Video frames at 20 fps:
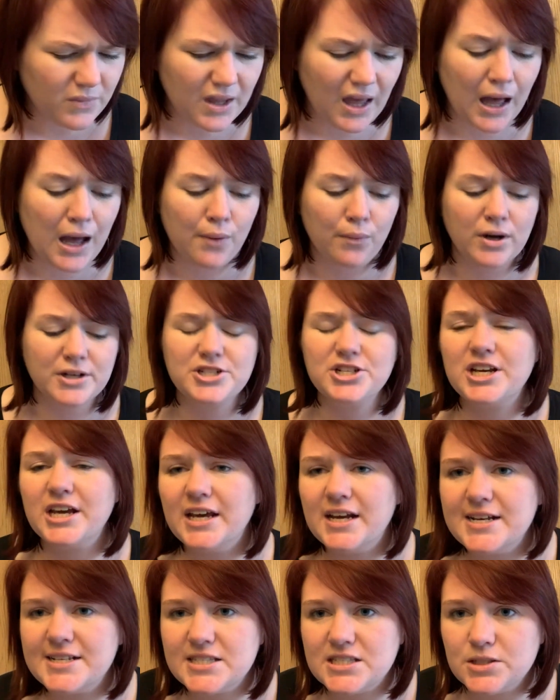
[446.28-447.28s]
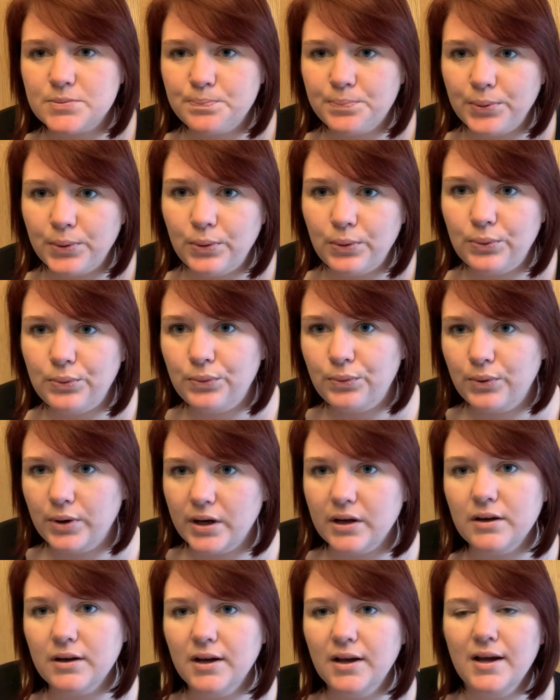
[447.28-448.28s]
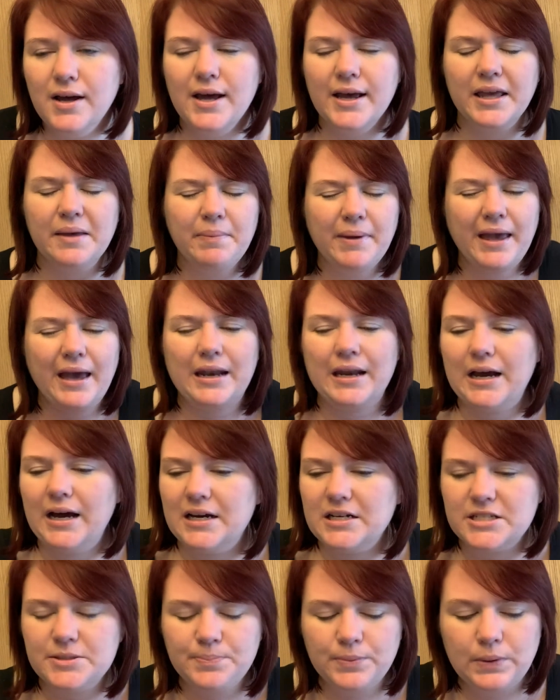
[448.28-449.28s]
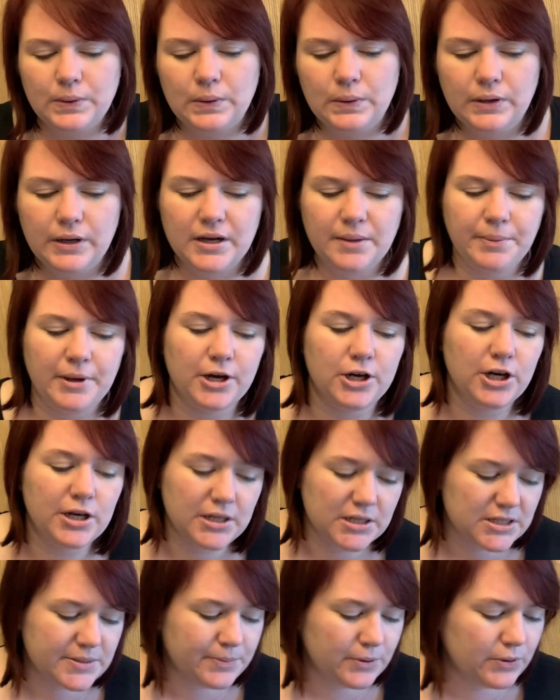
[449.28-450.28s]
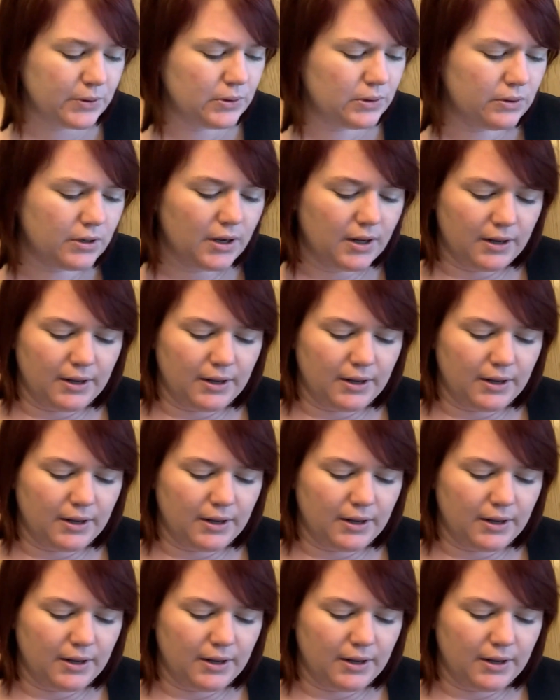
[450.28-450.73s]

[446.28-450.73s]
I want you to get a spoon. It could be any kind of spoon. It could be a cooking spoon,